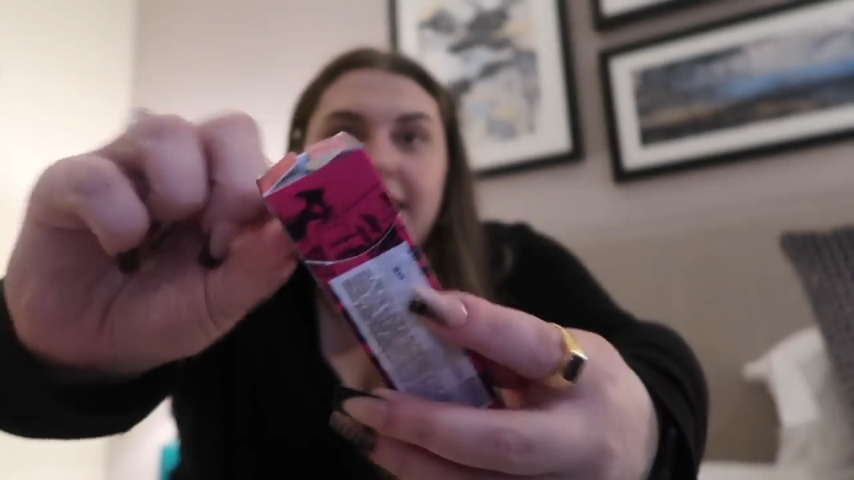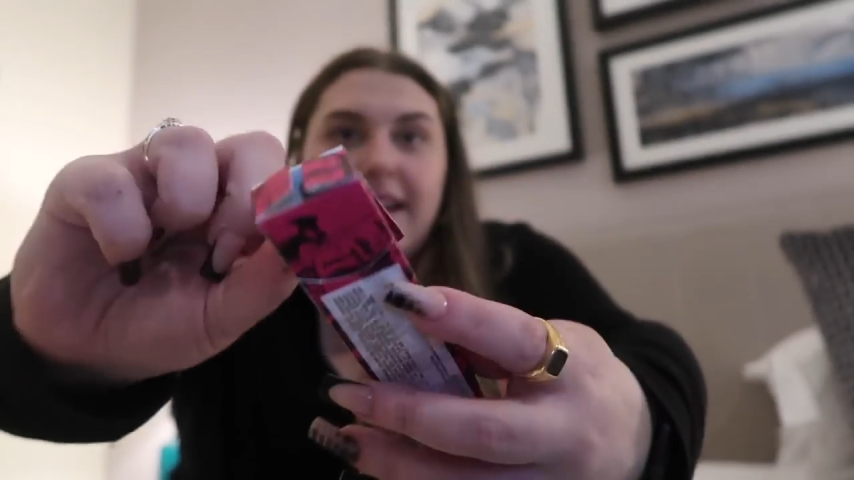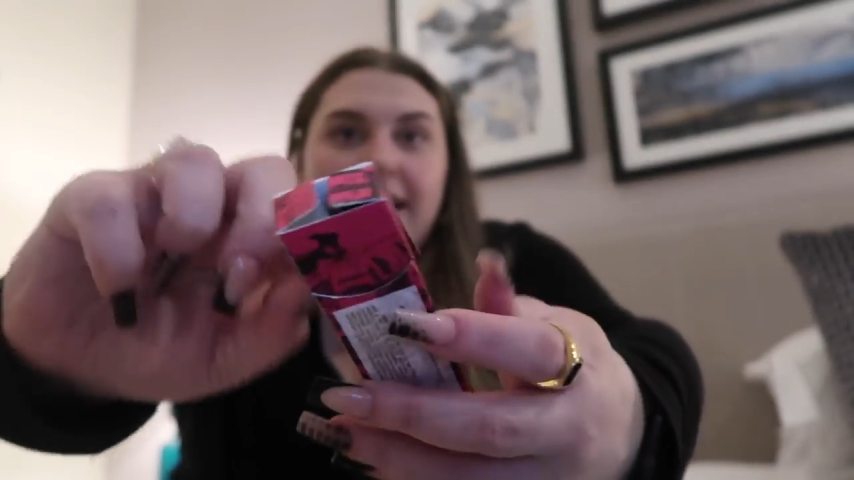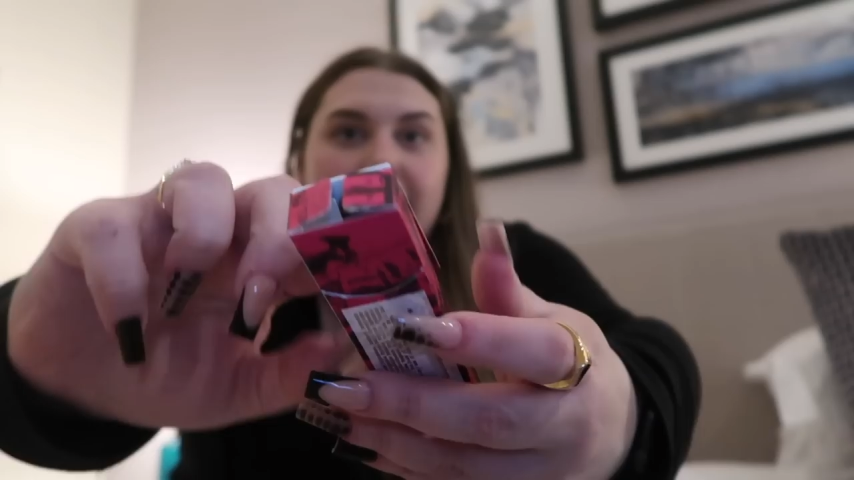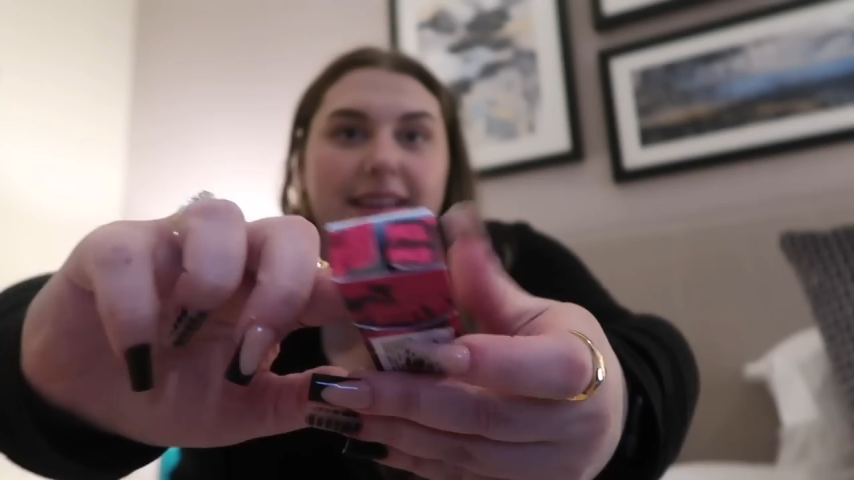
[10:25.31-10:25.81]

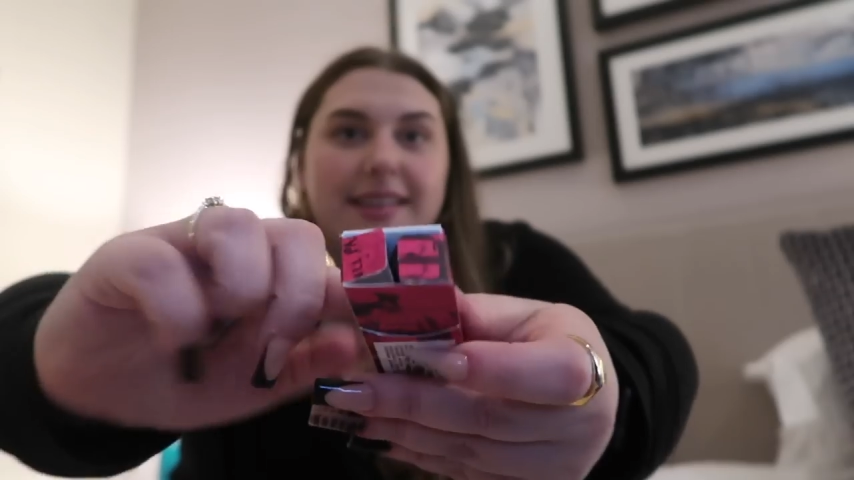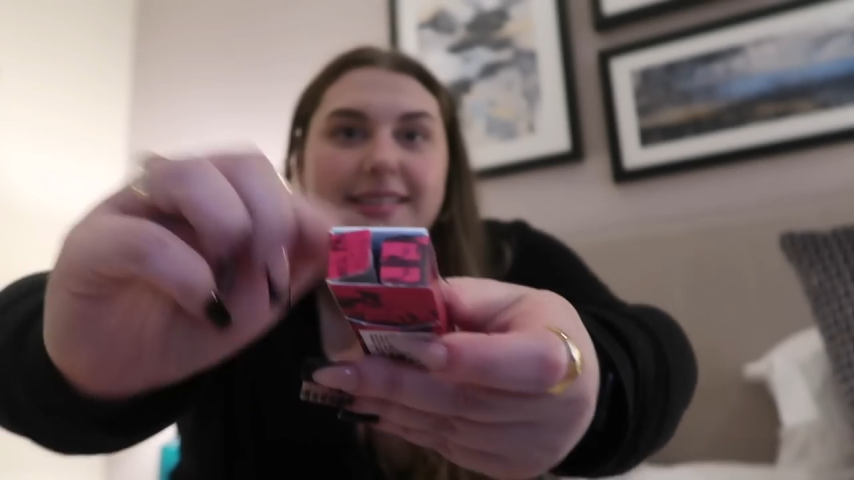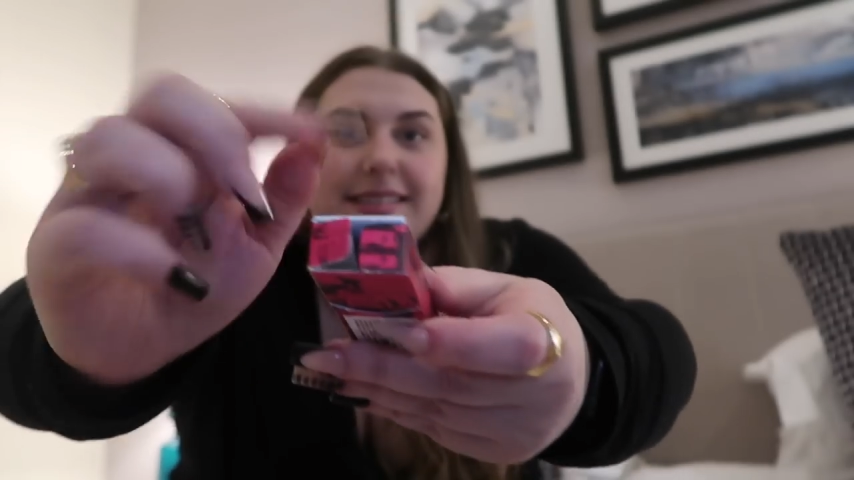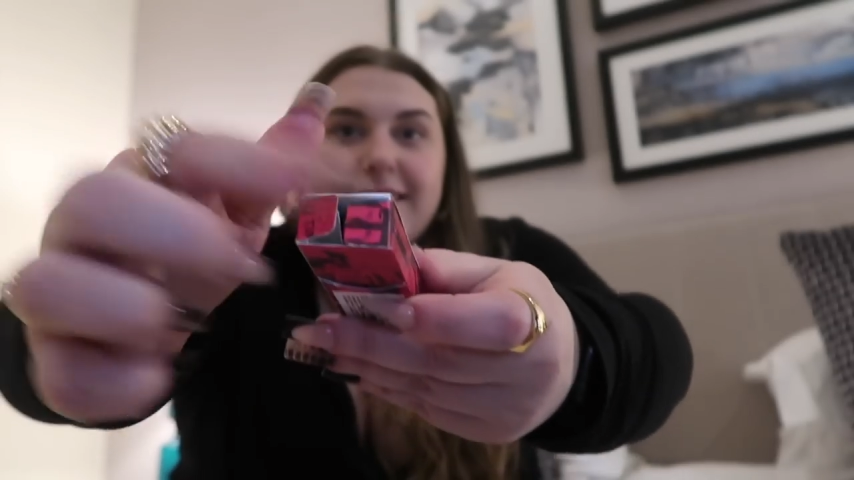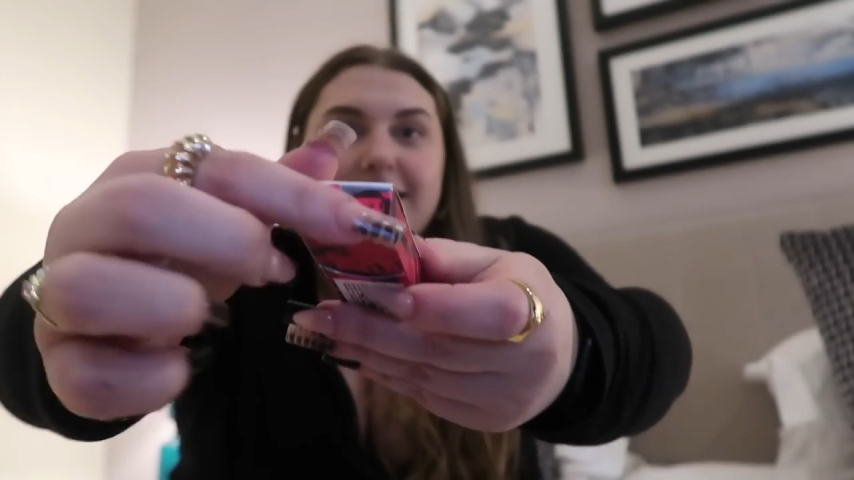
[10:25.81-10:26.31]
this
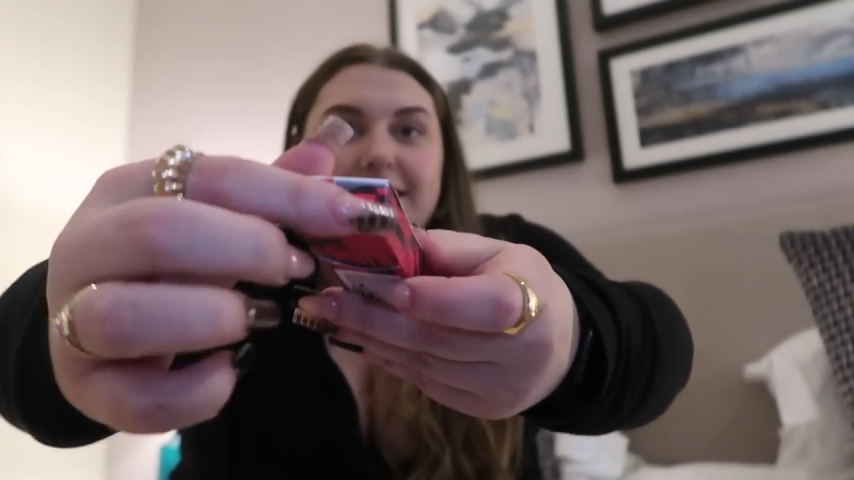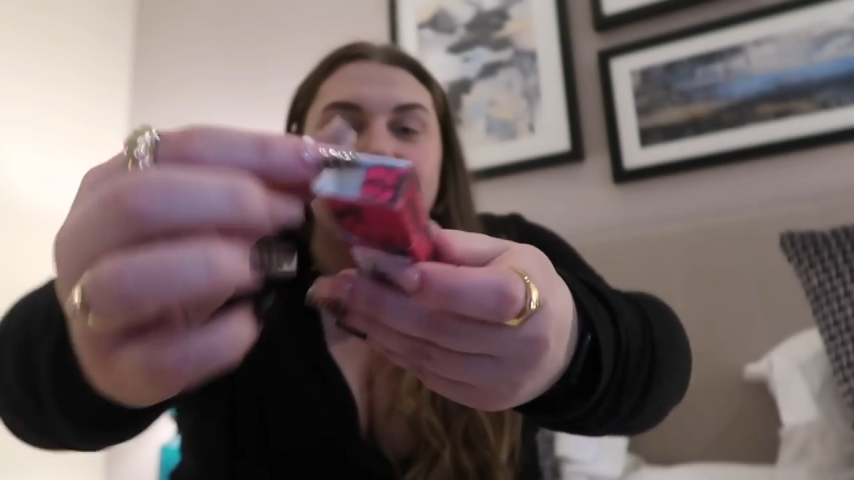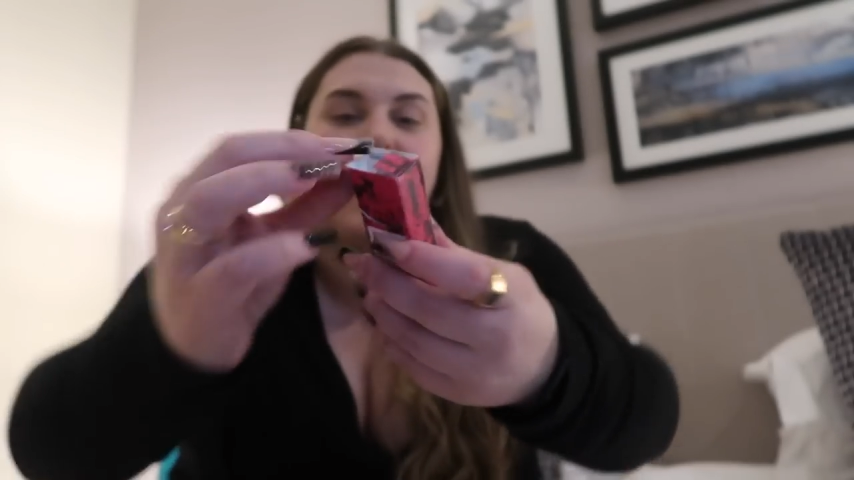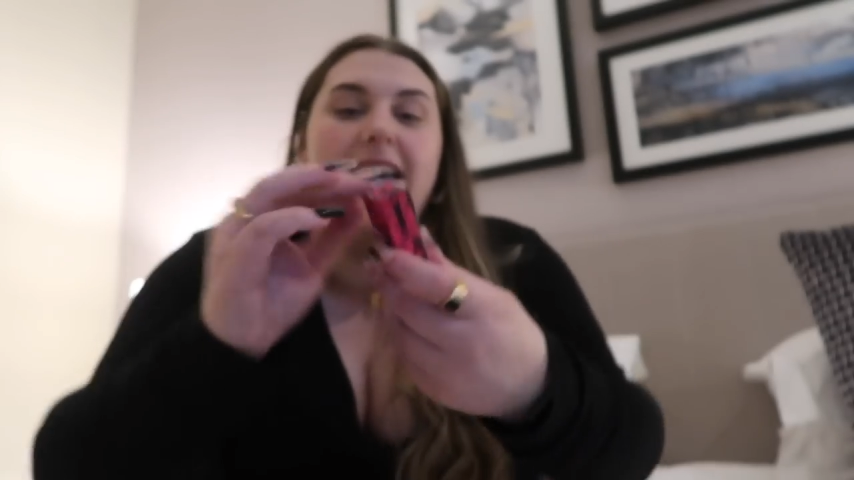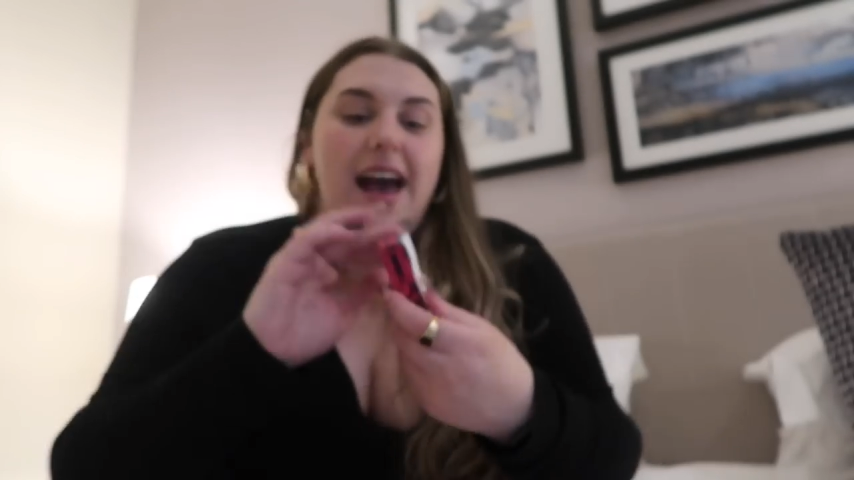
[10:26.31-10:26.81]

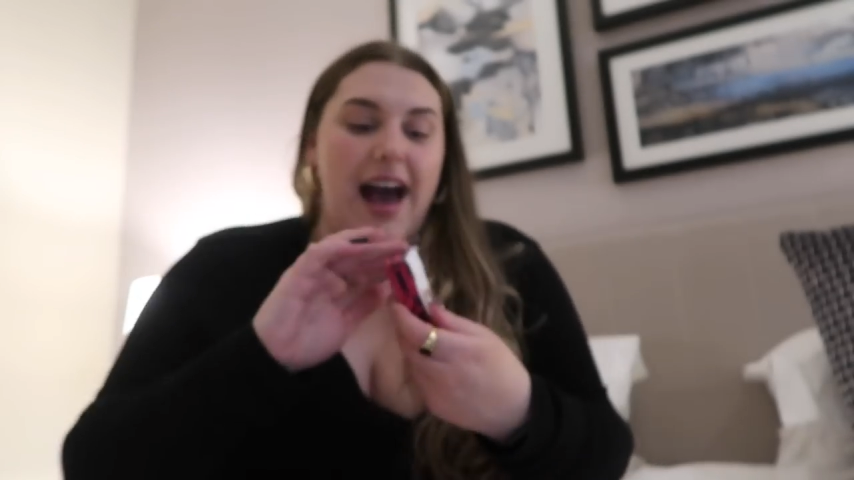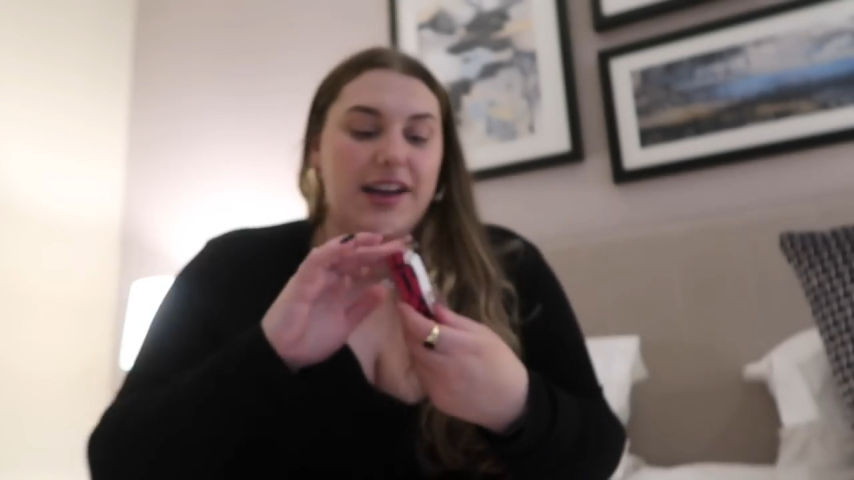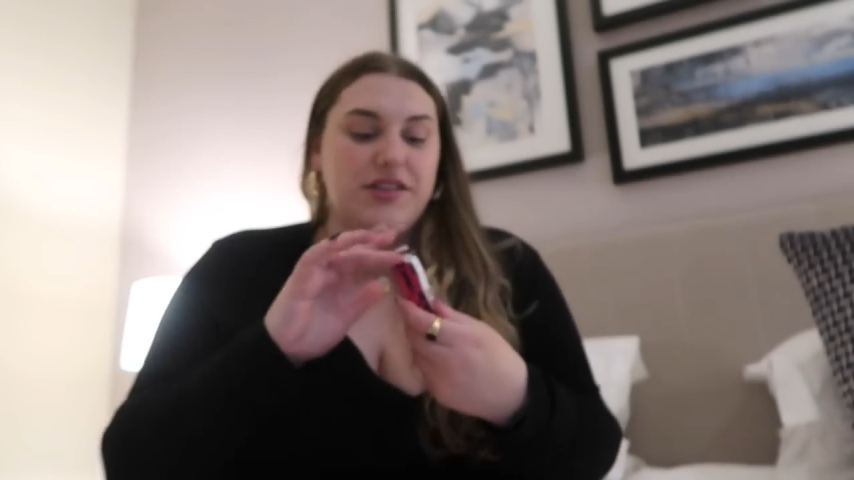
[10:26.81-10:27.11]
i